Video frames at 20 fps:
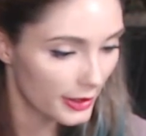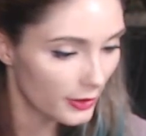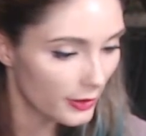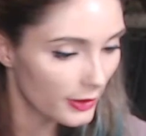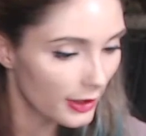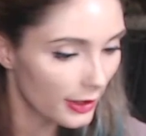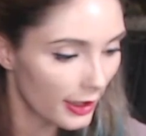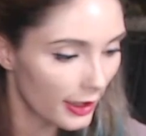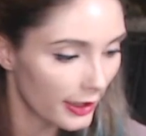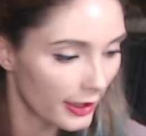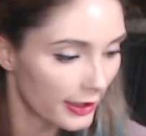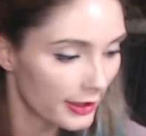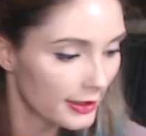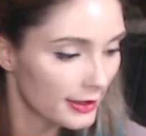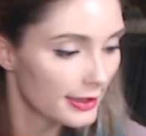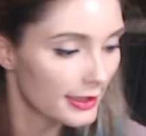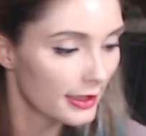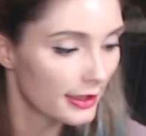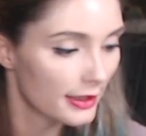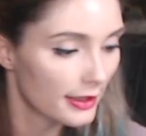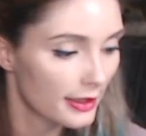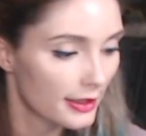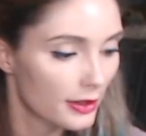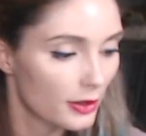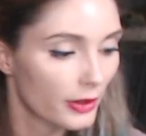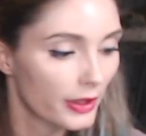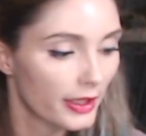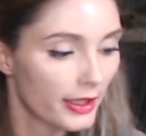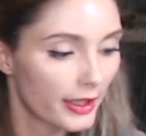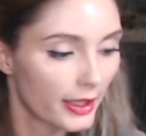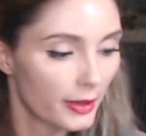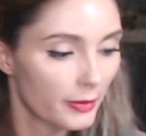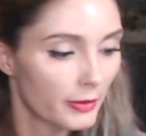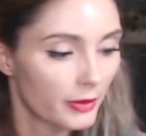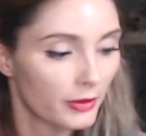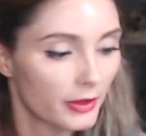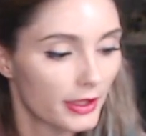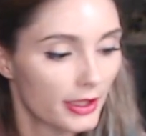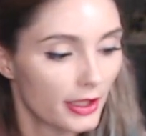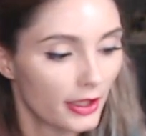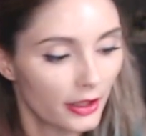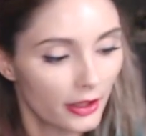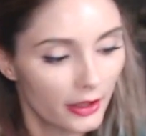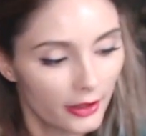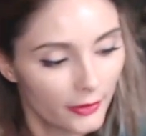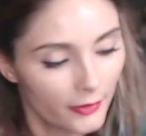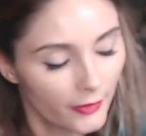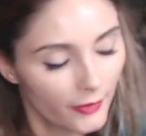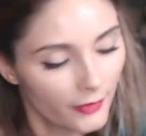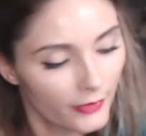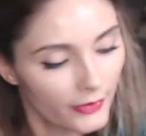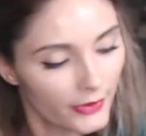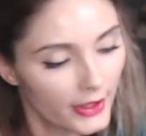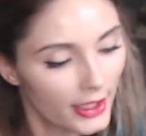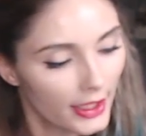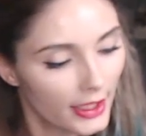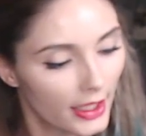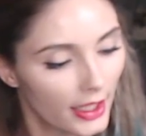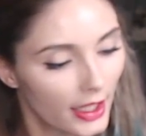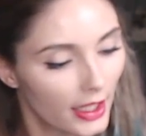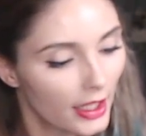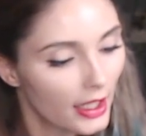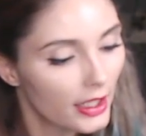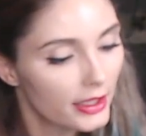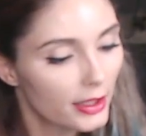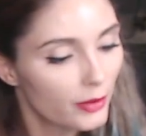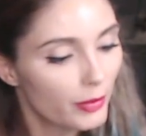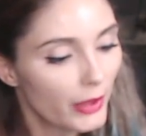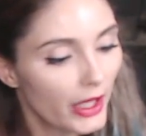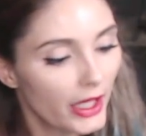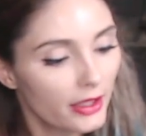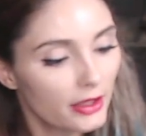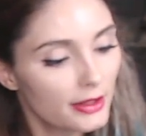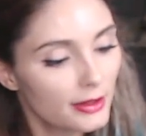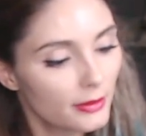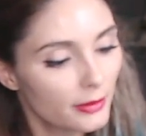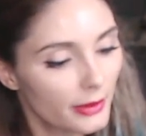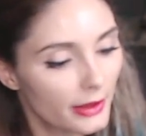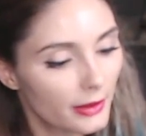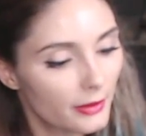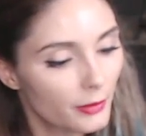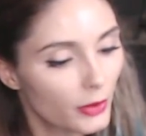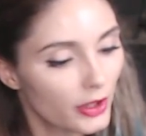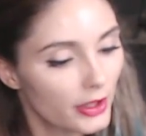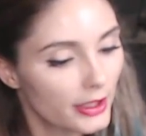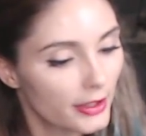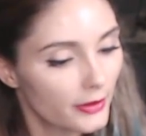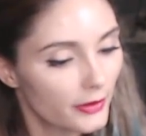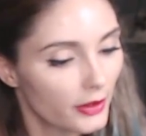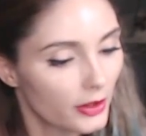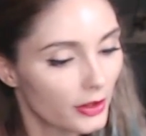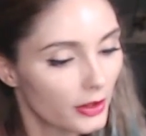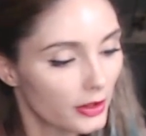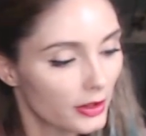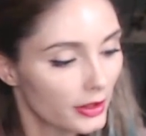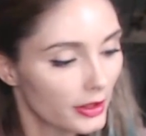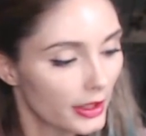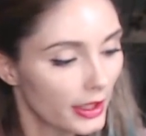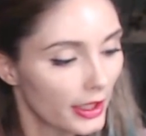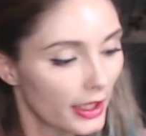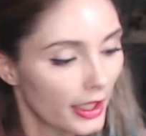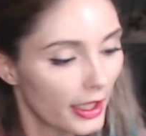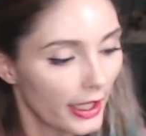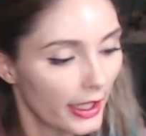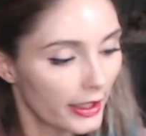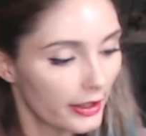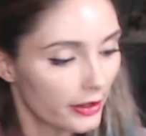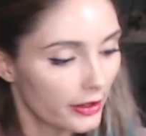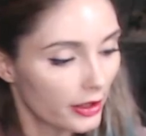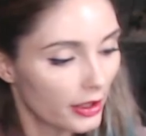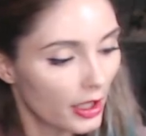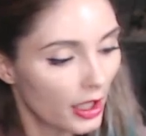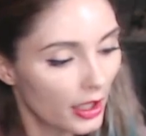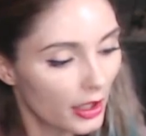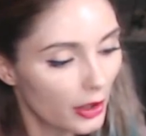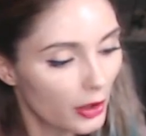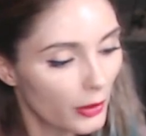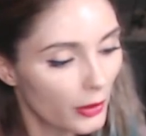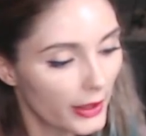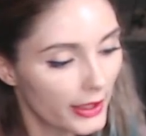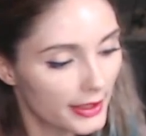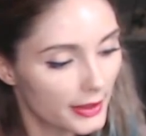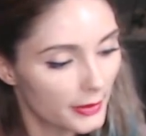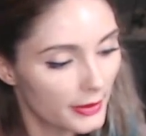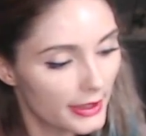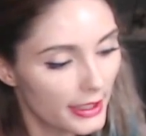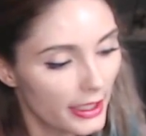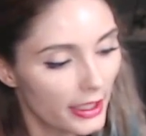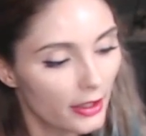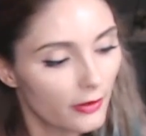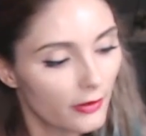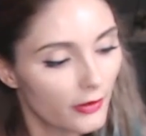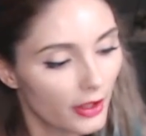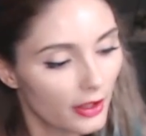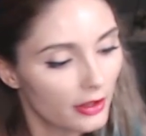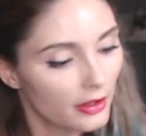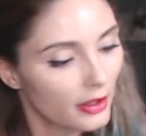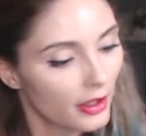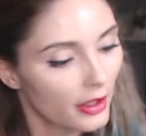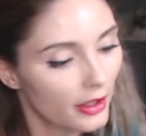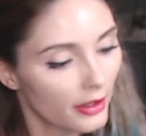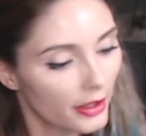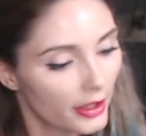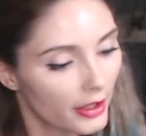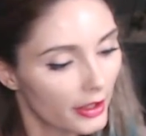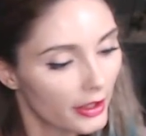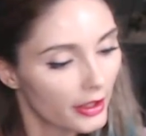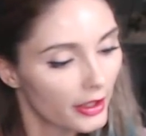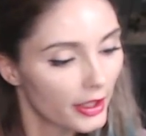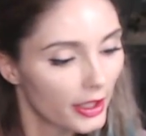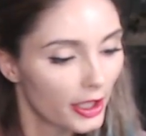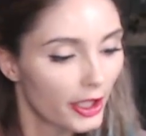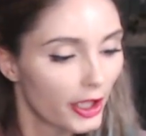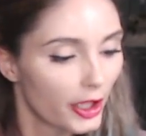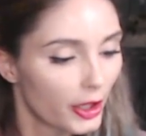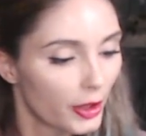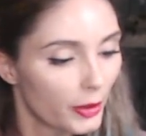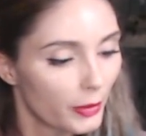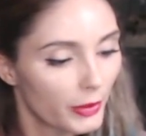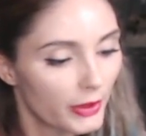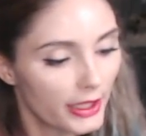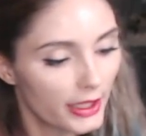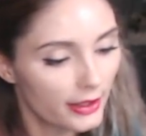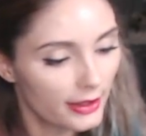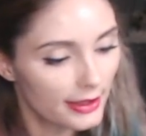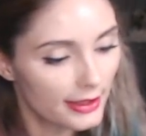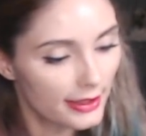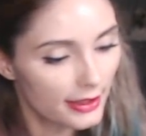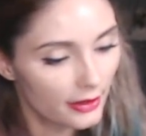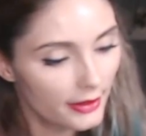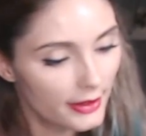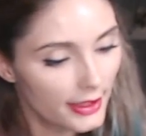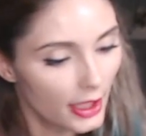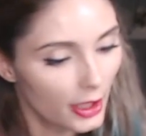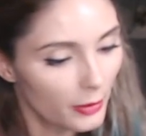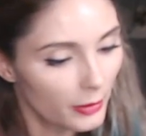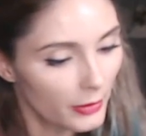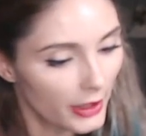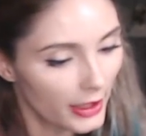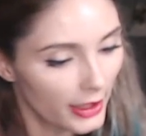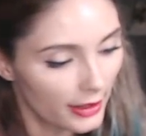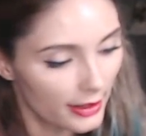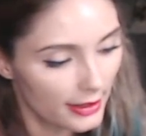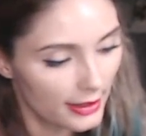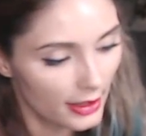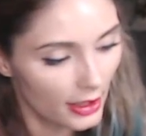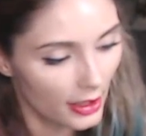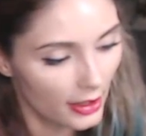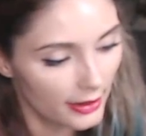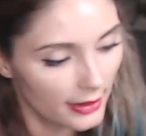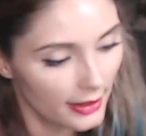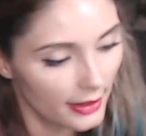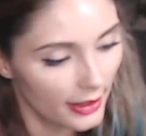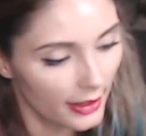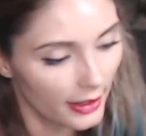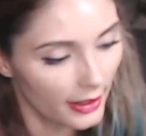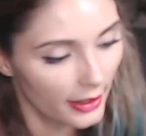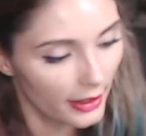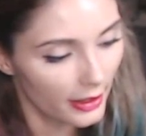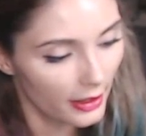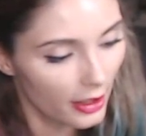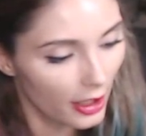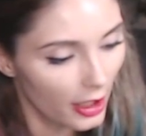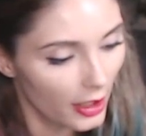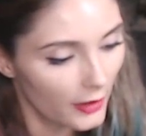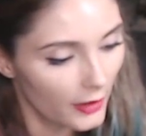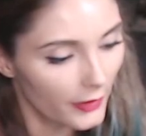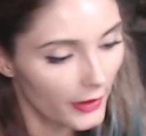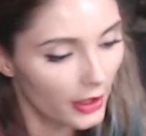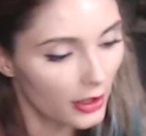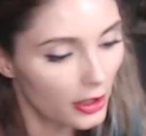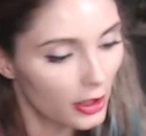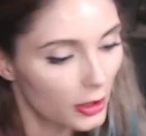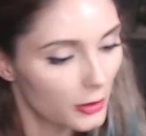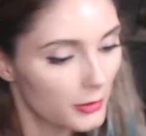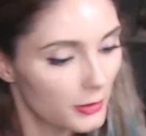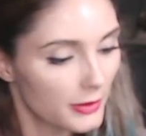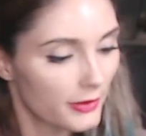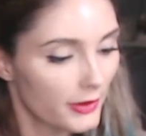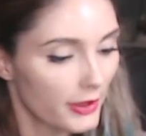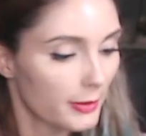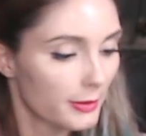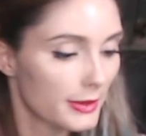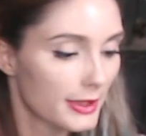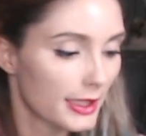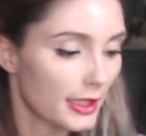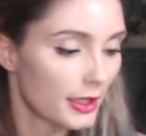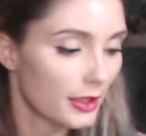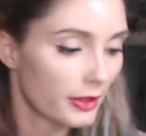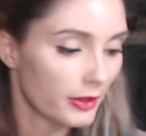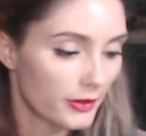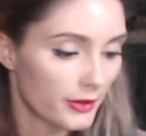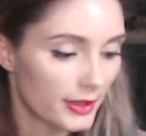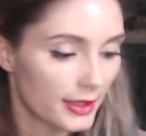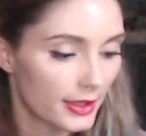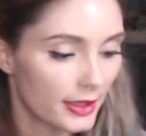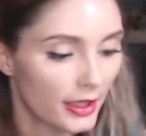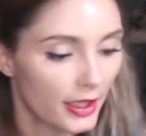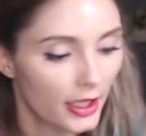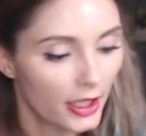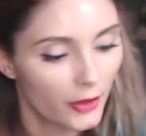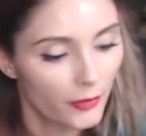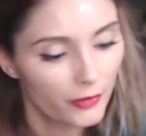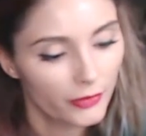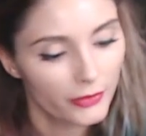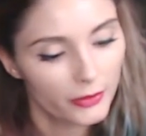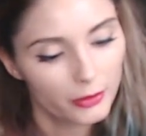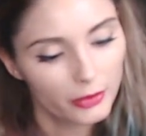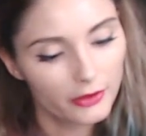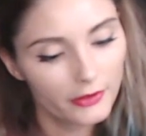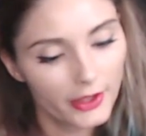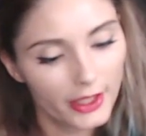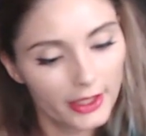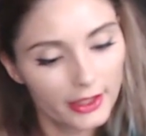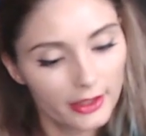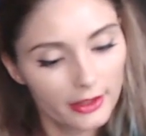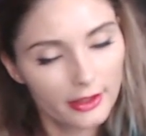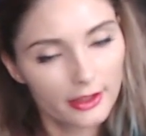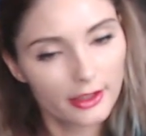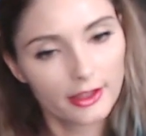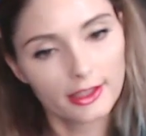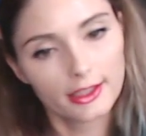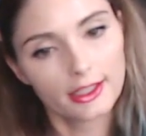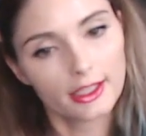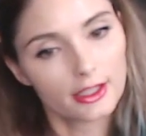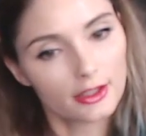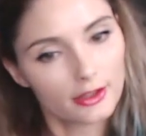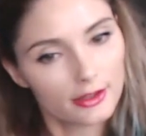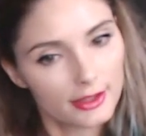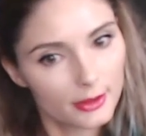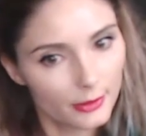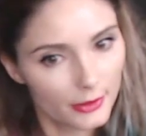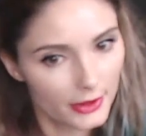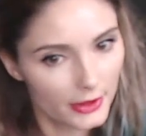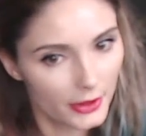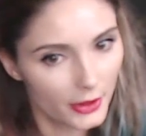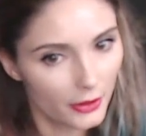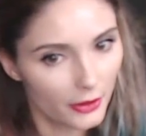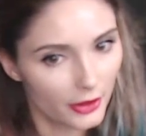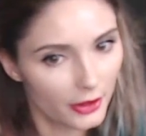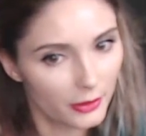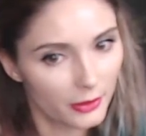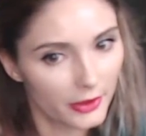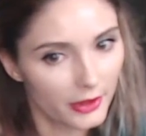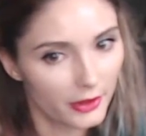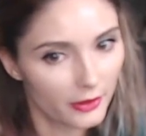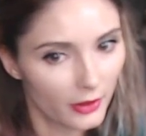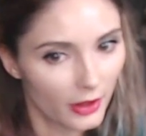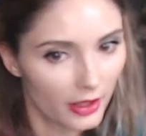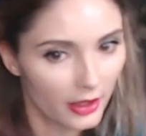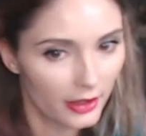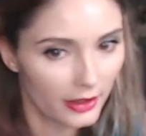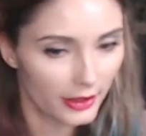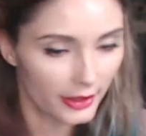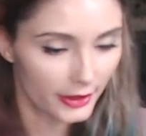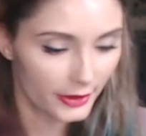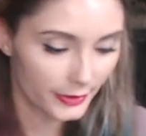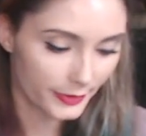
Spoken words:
alliance and destroy them in return. The battles would be more difficult, and their conquest would take far longer, but they could still dominate this continent and carve out homes for themselves, provided nothing else went horribly wrong.